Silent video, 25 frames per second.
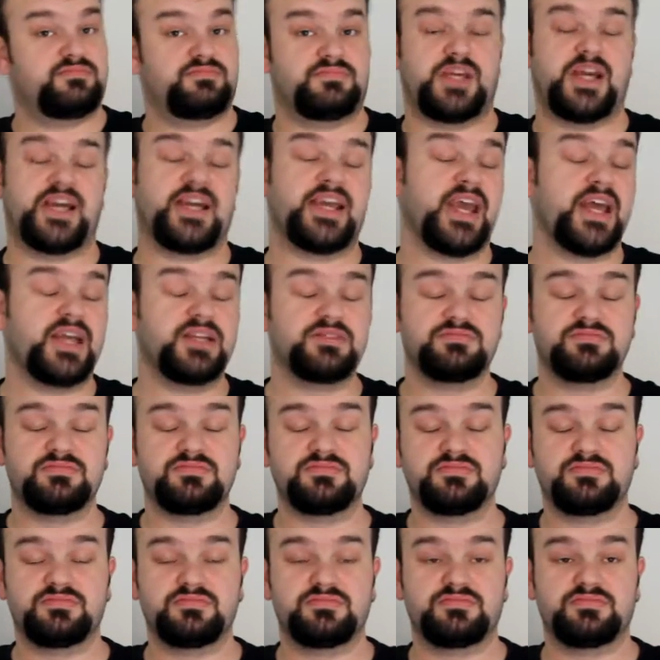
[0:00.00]
again,
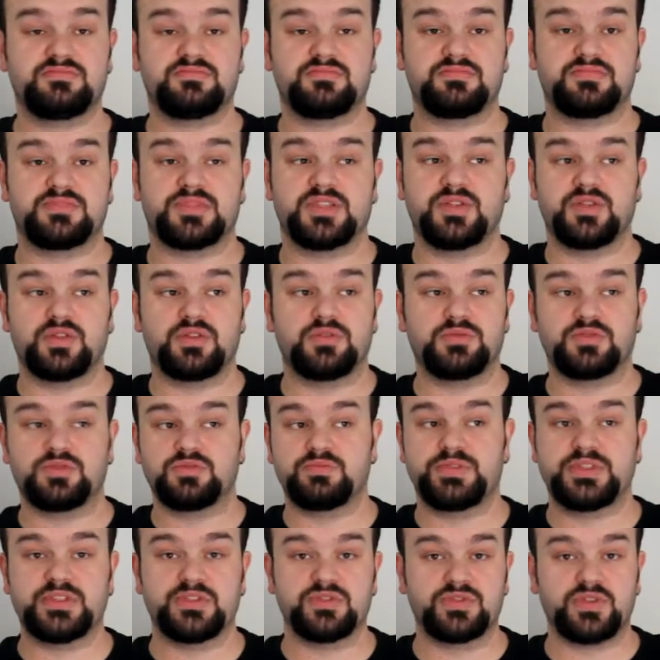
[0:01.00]
the normal
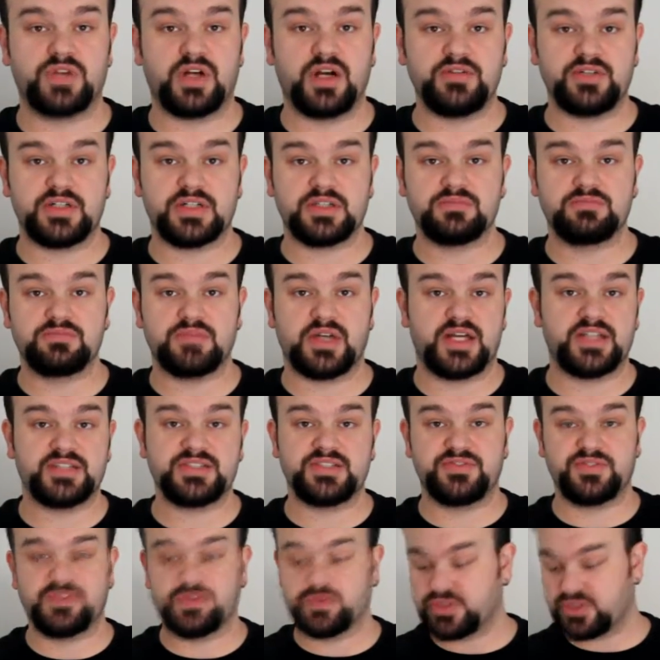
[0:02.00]
build driver, as
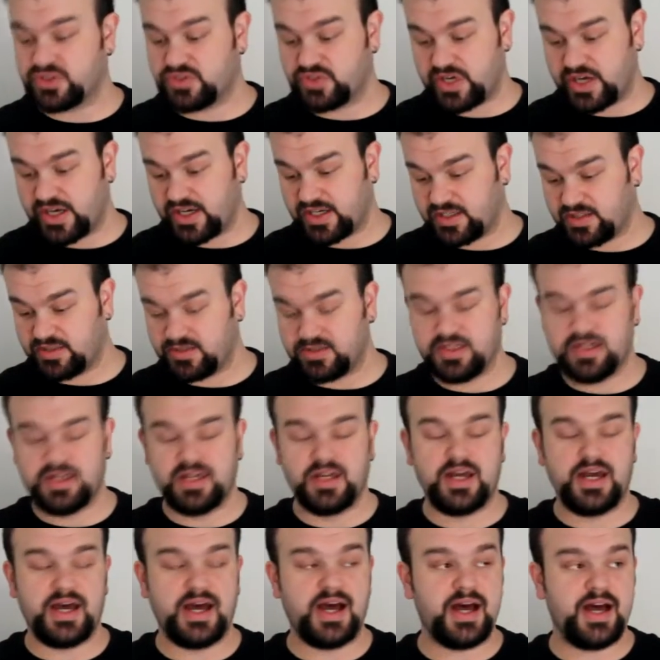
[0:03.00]
if it was a Dragon.
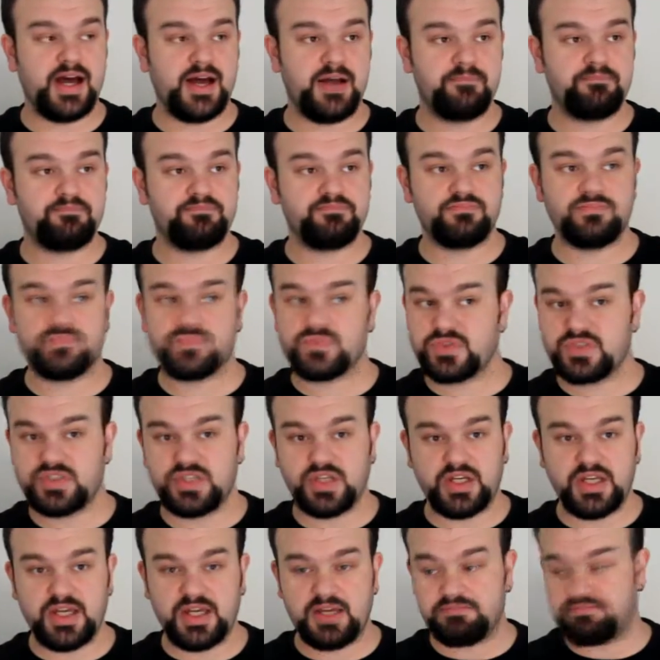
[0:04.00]

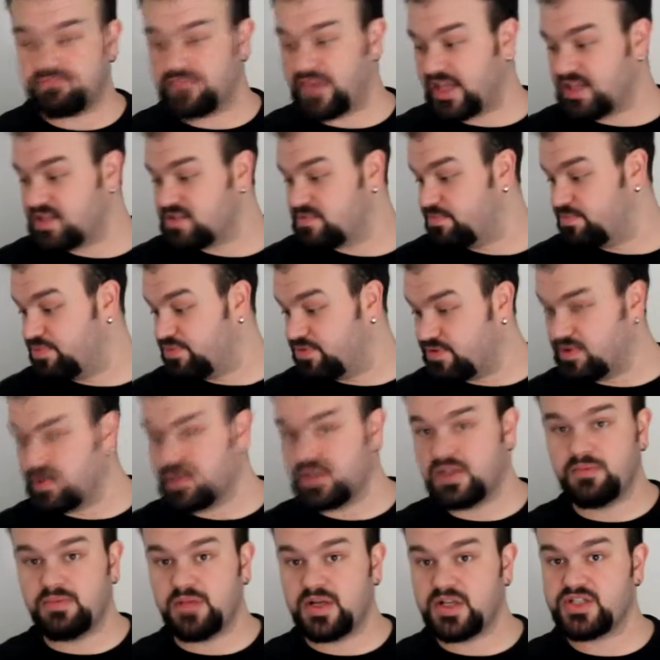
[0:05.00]
So yeah, that's
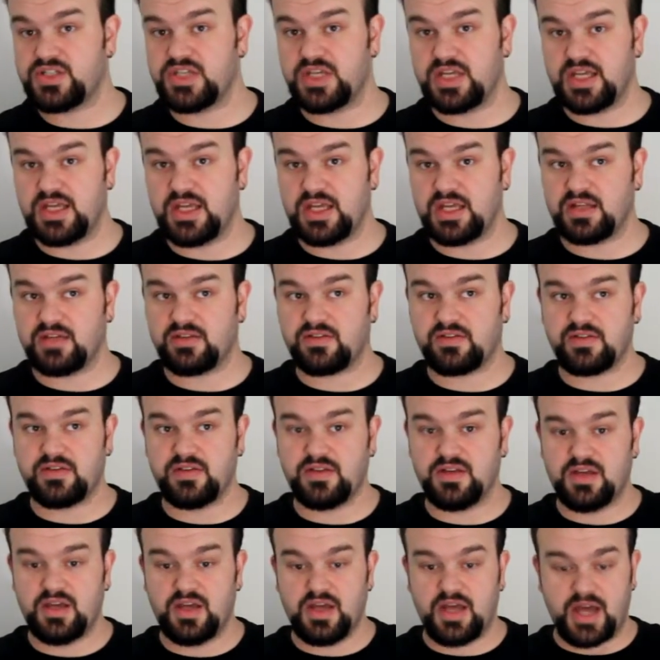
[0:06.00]
pretty much it.
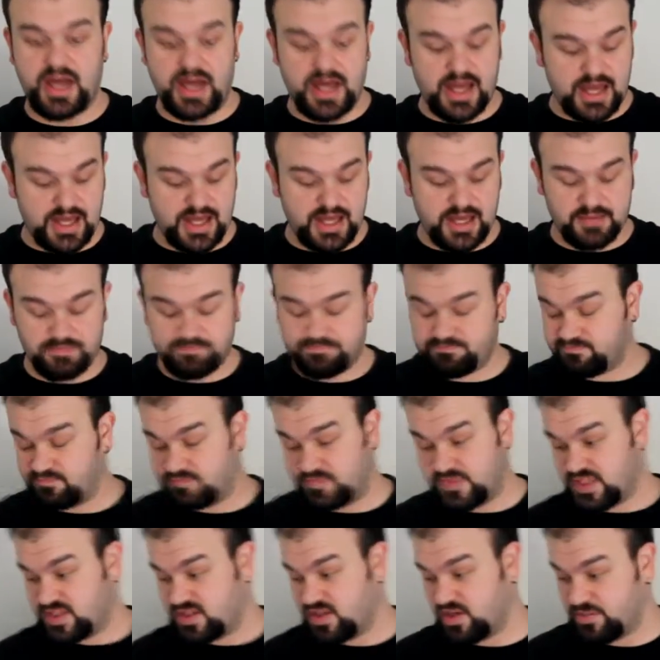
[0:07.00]

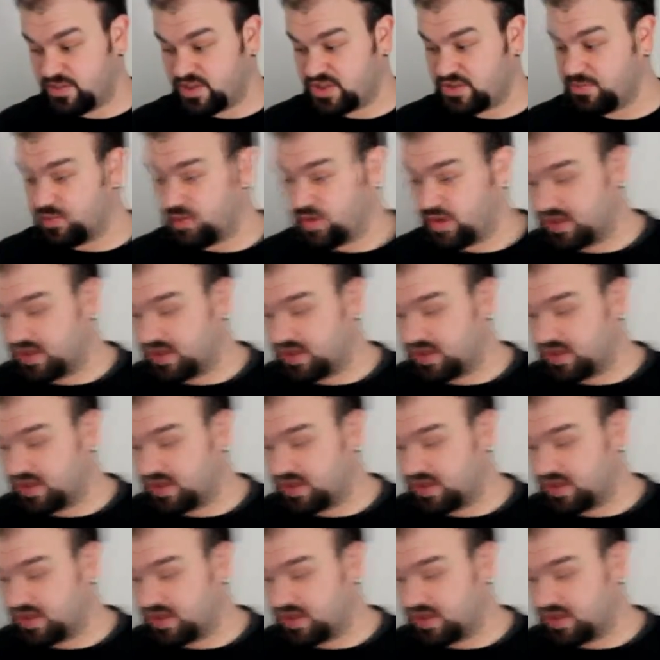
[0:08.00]
There's not much more